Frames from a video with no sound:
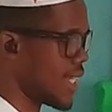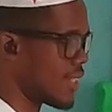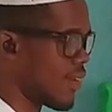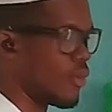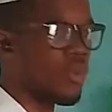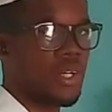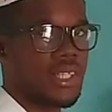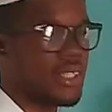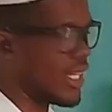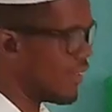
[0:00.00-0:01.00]
why we call
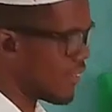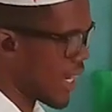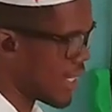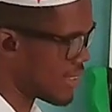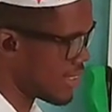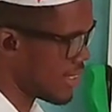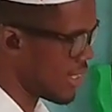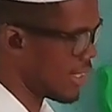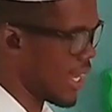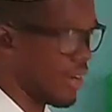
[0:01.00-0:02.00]
this a right
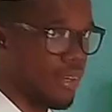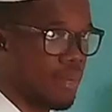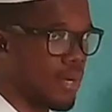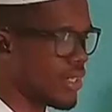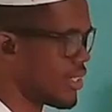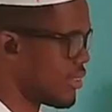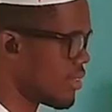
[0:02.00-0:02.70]
diagonal matrix.